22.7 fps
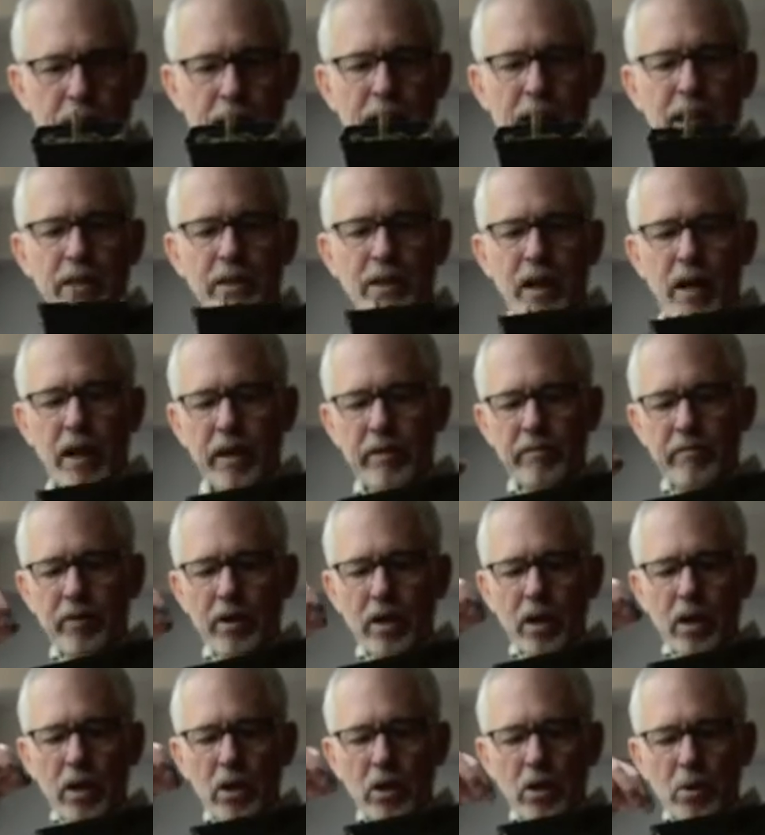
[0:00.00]
And I've
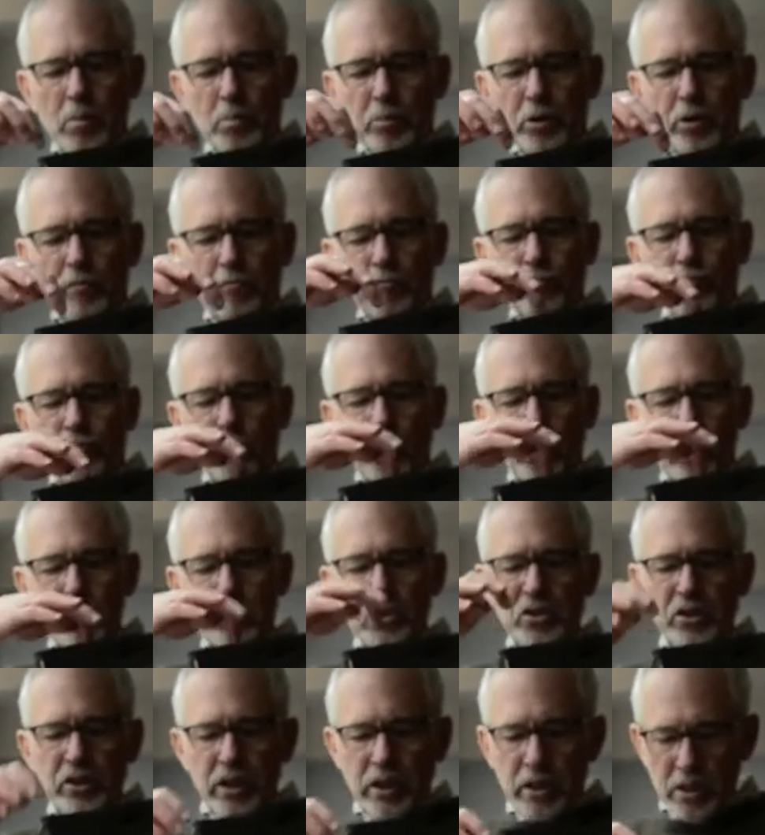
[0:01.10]
put 4
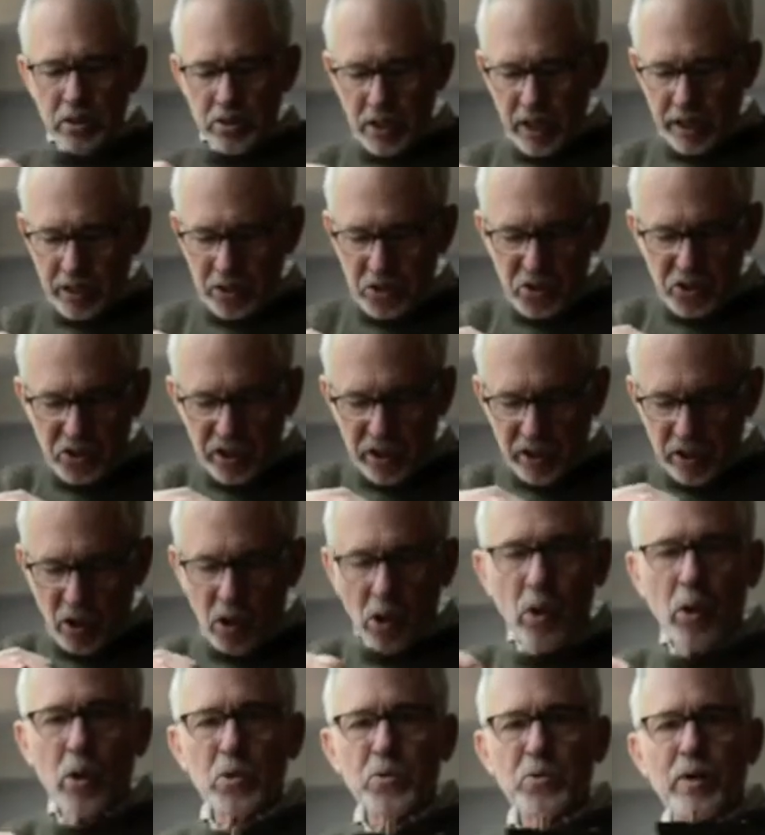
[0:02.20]
seeds. I can see the
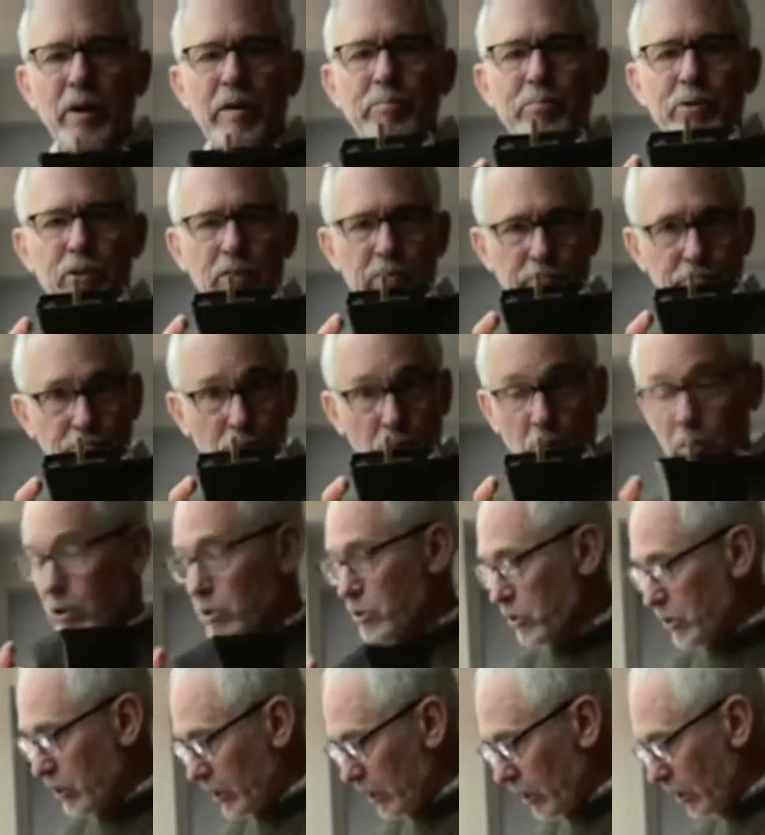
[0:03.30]
holes where I put the 4
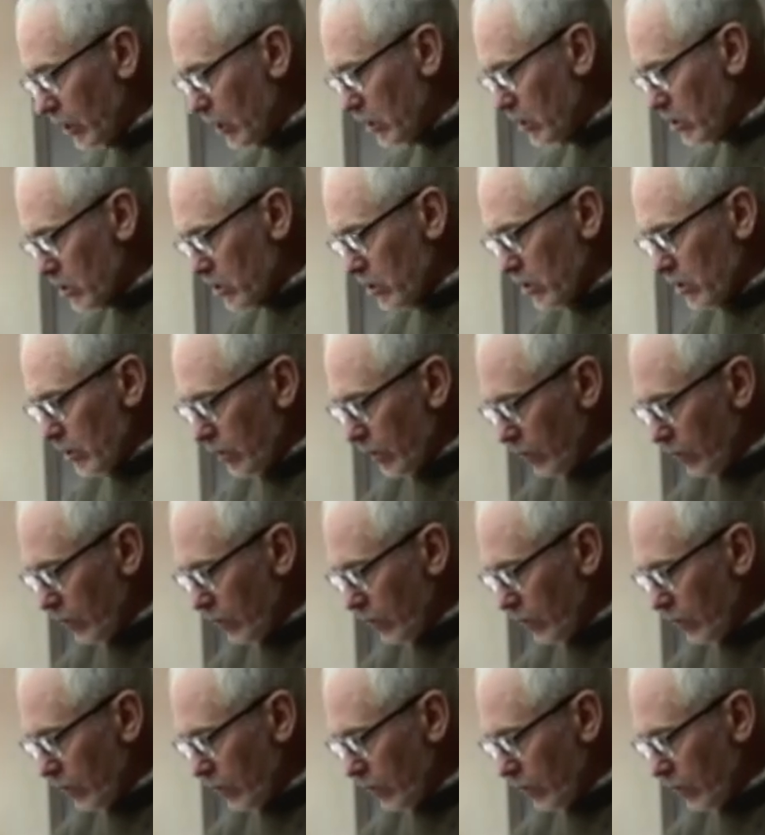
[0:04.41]
seeds.